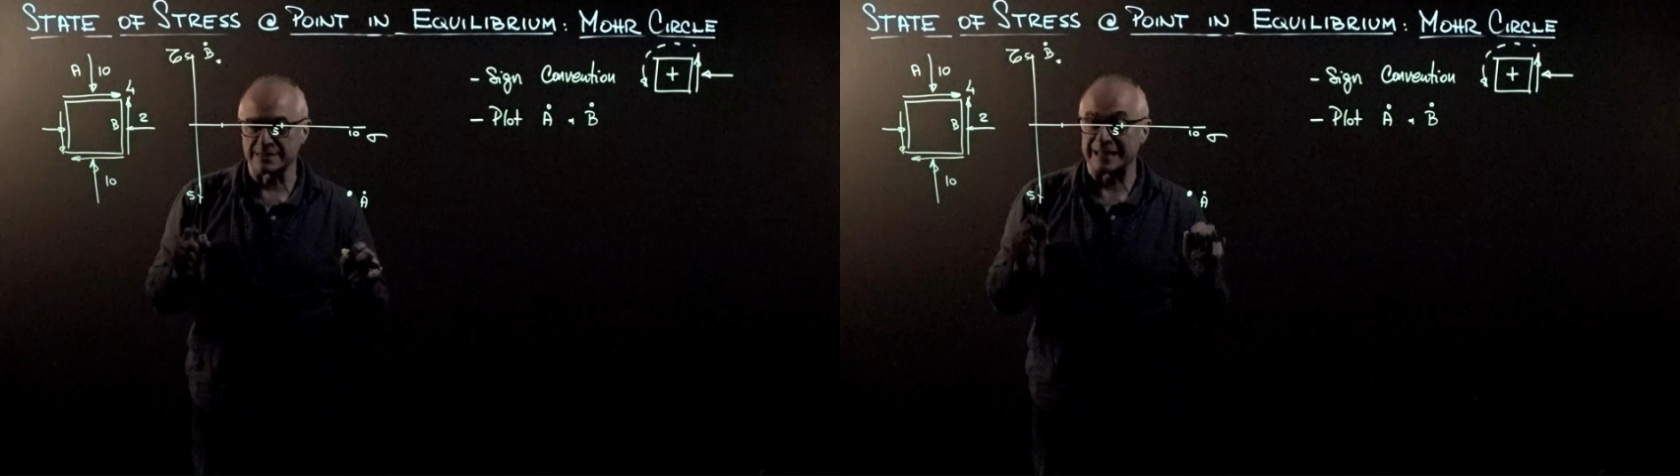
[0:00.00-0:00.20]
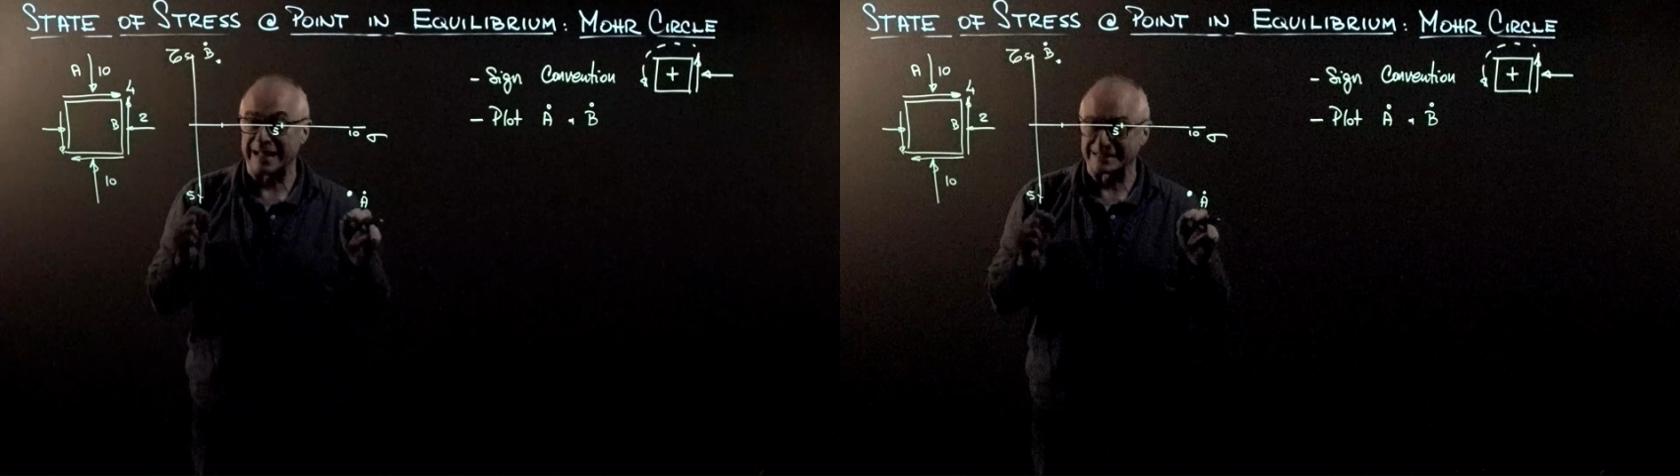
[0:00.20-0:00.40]

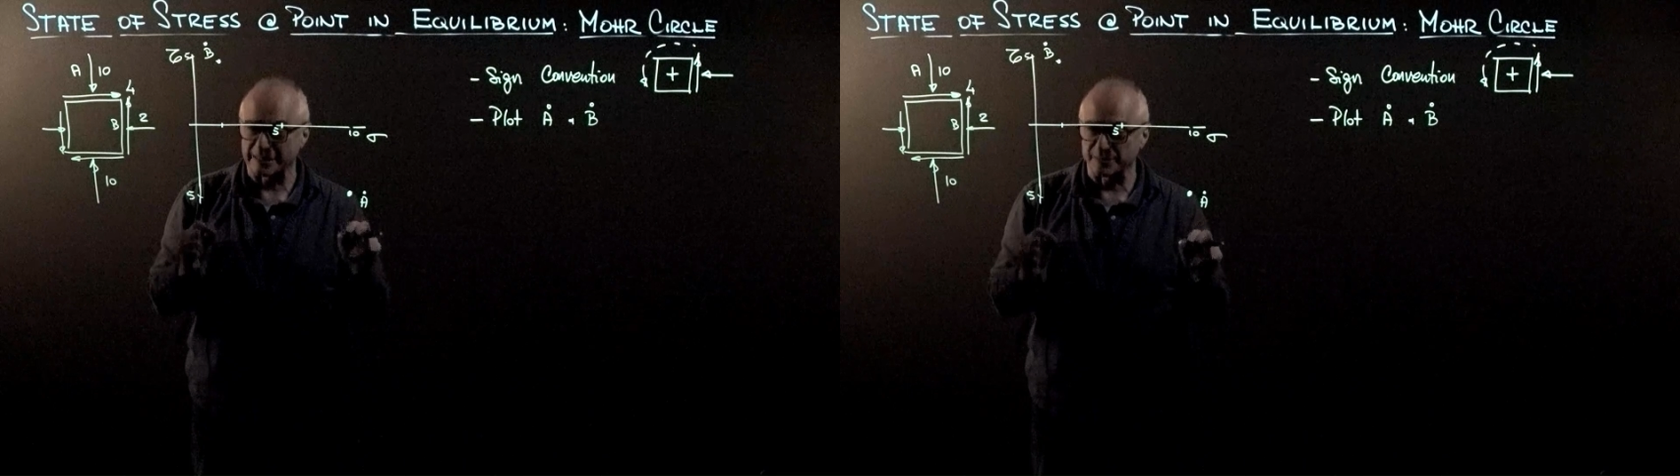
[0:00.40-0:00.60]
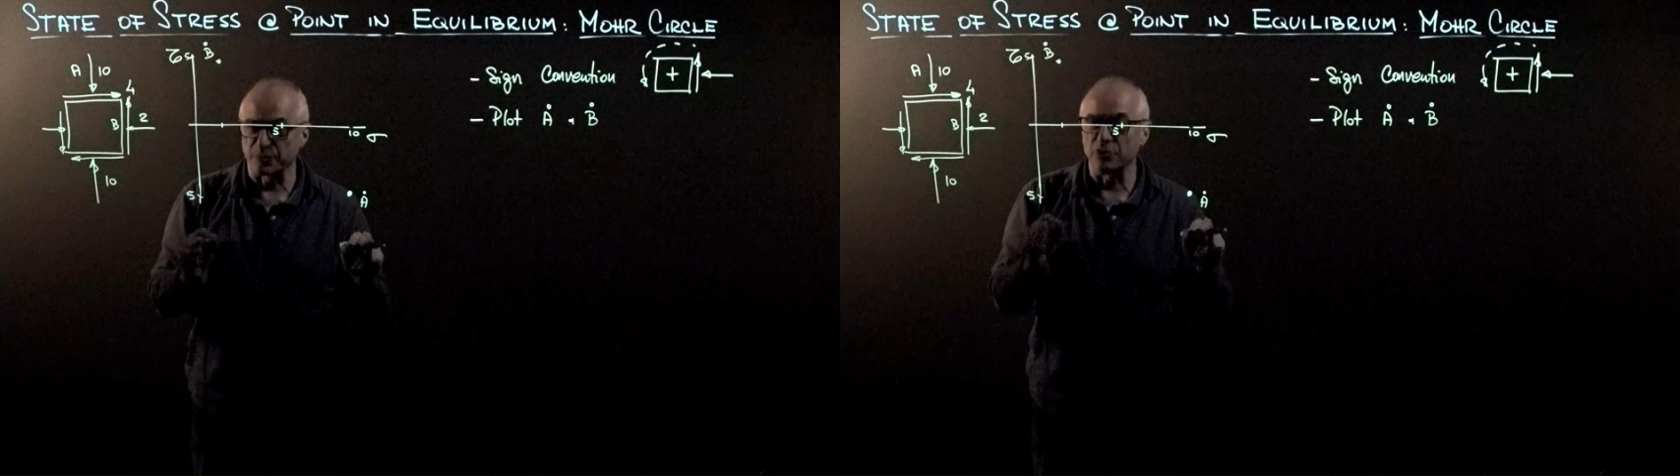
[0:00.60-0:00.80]
at a
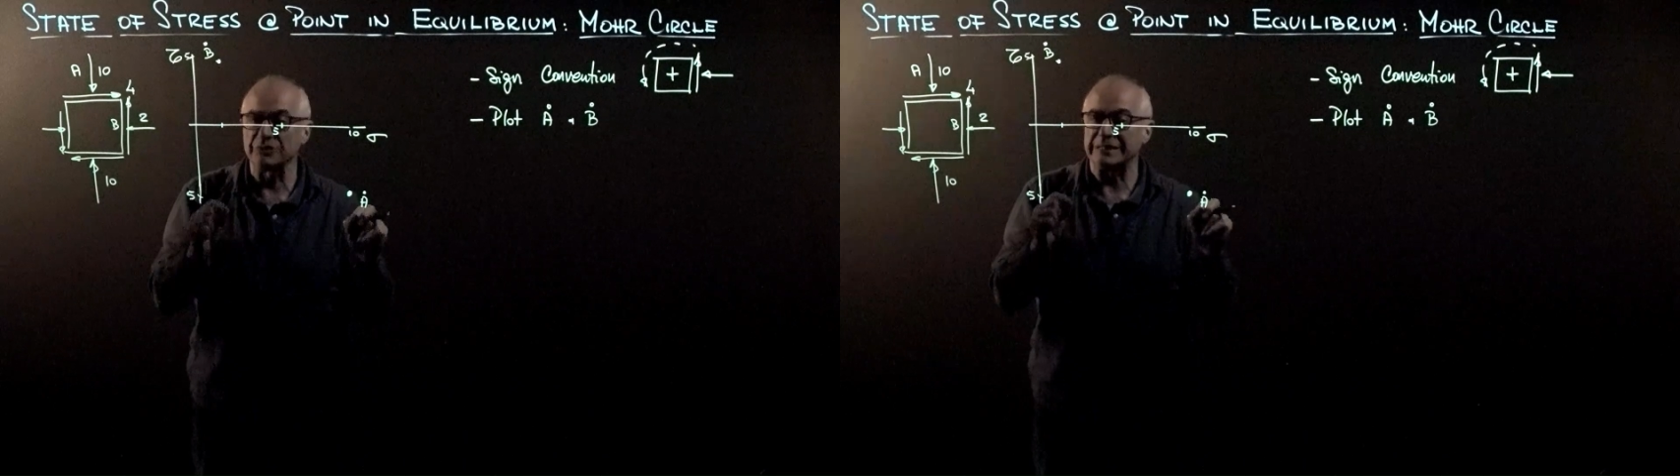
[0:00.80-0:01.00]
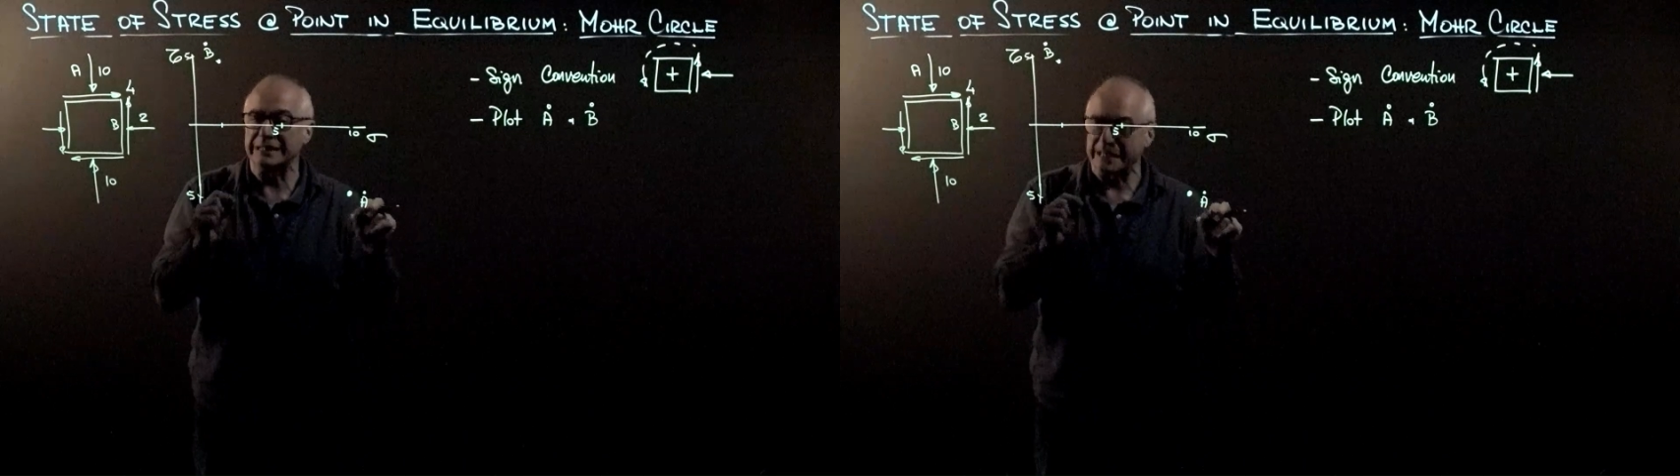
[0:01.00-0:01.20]
point
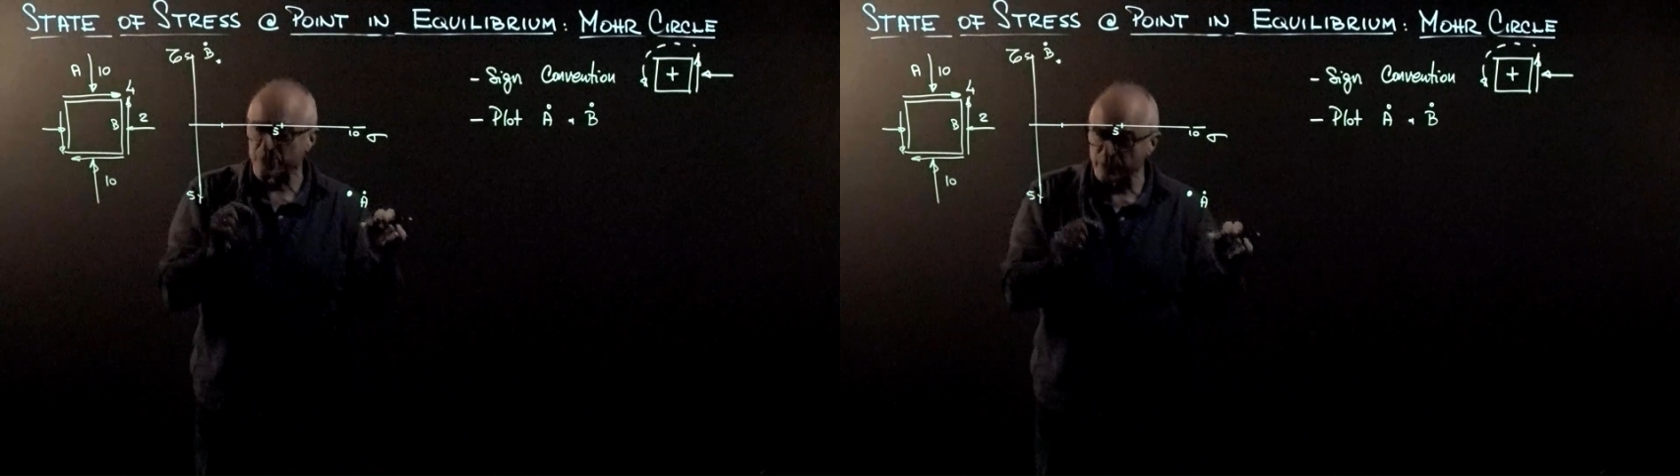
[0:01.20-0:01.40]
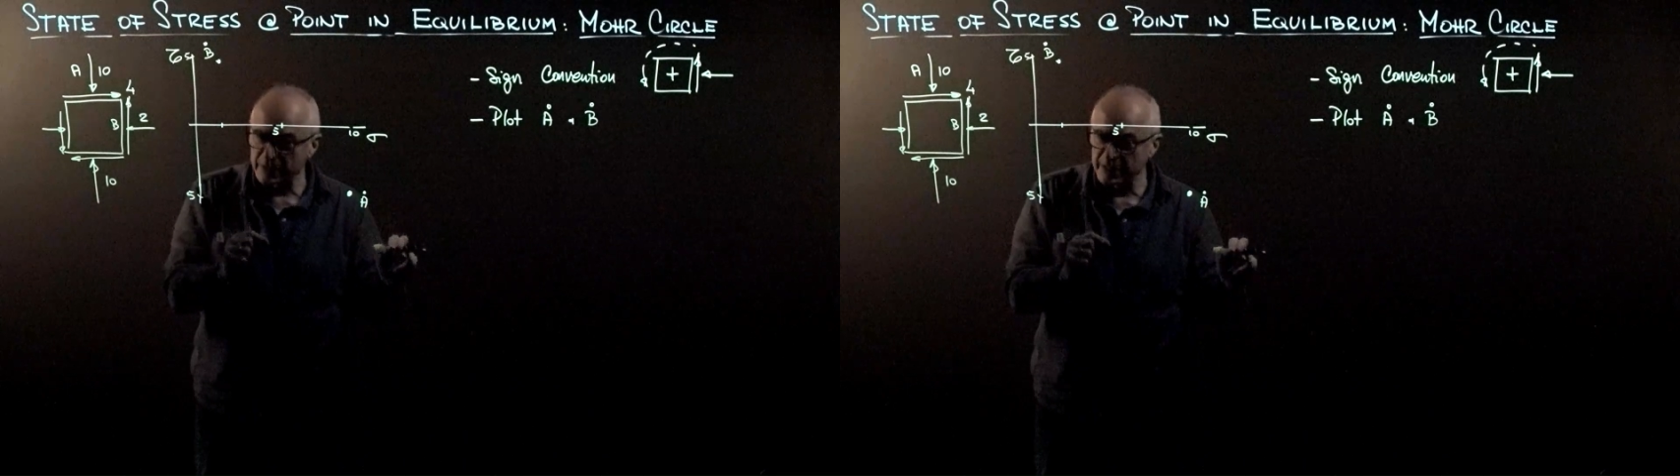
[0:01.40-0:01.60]
in
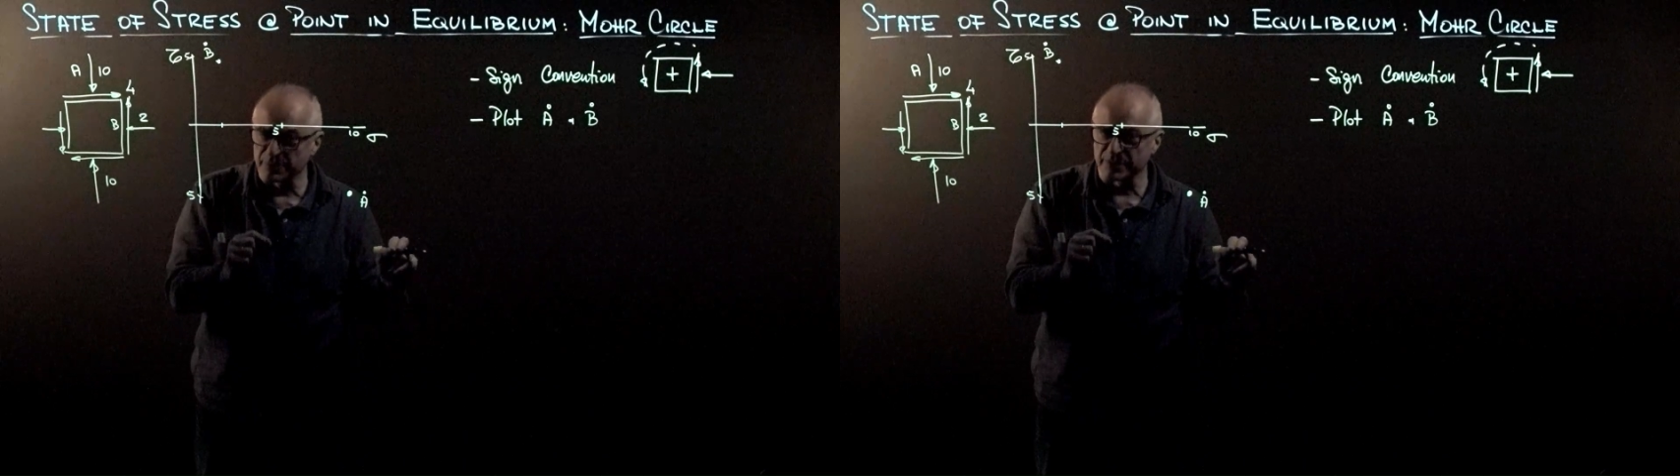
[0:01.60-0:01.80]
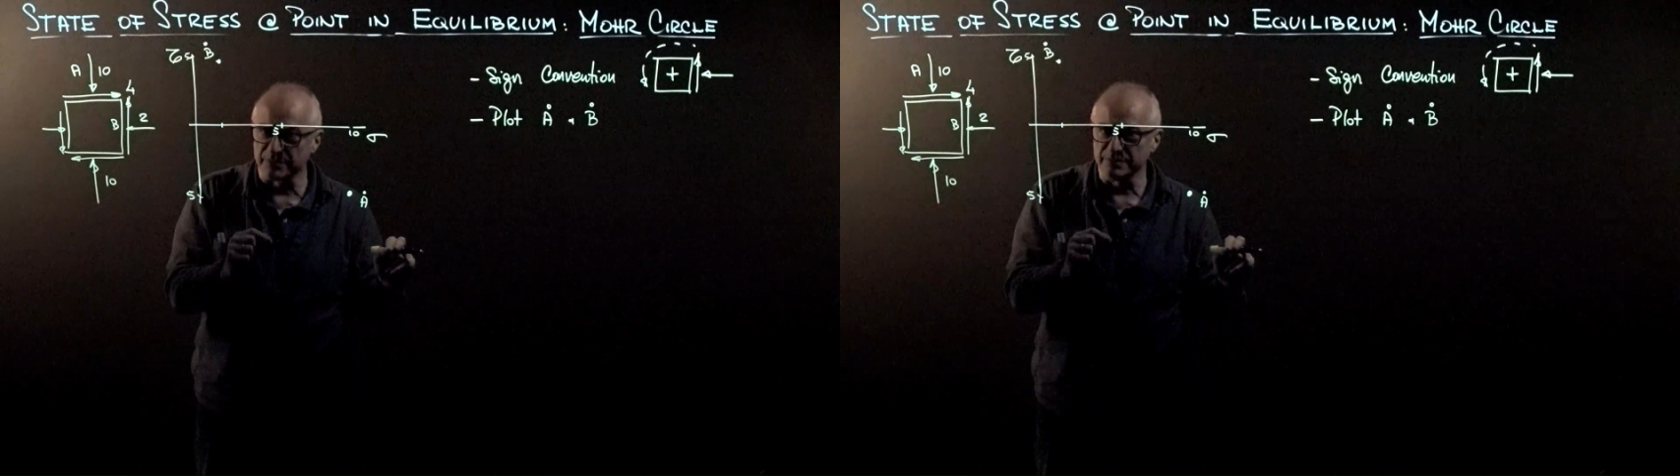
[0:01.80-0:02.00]
equilibrium,